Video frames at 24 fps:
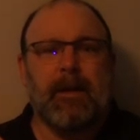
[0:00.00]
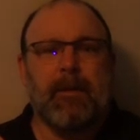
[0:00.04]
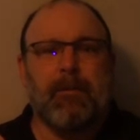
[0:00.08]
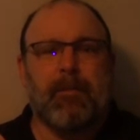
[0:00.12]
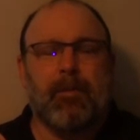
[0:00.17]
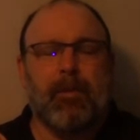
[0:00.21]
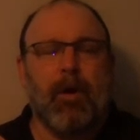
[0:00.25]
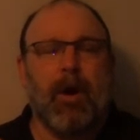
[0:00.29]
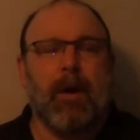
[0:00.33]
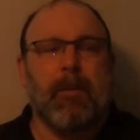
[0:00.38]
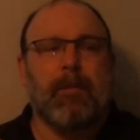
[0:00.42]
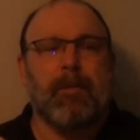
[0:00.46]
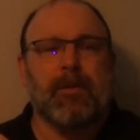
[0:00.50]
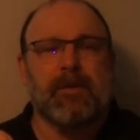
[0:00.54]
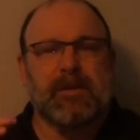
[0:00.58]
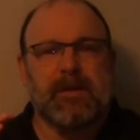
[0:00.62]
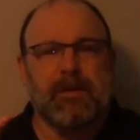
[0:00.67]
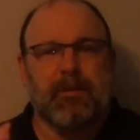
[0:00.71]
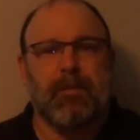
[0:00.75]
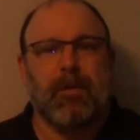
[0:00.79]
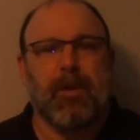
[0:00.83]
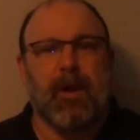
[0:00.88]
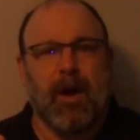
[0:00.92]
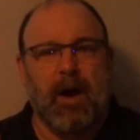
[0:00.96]
proper
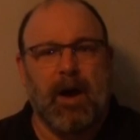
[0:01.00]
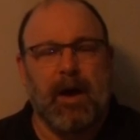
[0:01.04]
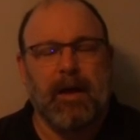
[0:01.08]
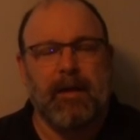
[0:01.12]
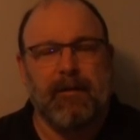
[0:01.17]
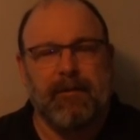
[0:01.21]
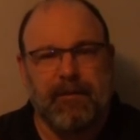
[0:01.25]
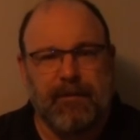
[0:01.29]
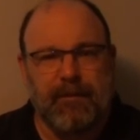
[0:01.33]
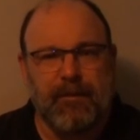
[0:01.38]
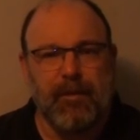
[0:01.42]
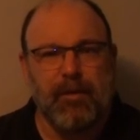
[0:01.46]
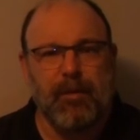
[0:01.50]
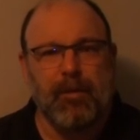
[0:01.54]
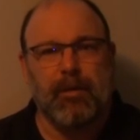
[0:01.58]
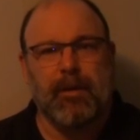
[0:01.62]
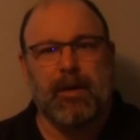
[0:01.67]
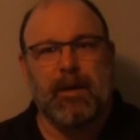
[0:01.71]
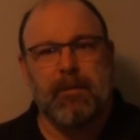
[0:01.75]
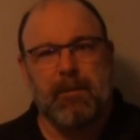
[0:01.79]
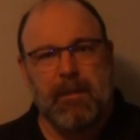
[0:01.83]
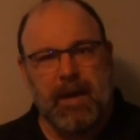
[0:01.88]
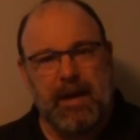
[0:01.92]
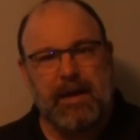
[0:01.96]
supply of food
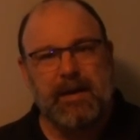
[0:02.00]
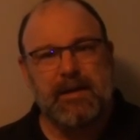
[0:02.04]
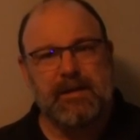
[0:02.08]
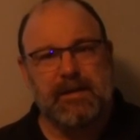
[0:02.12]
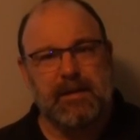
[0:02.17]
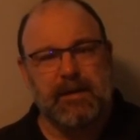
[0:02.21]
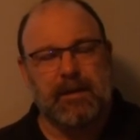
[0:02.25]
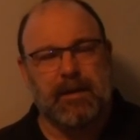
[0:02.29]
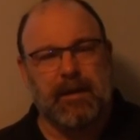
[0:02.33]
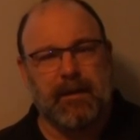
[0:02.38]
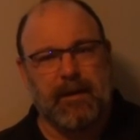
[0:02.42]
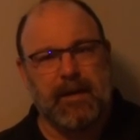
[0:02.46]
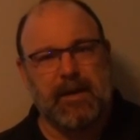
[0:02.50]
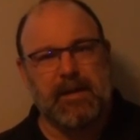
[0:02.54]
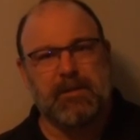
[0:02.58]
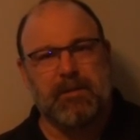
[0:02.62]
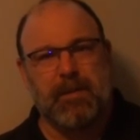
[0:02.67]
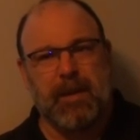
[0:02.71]
and medicine to these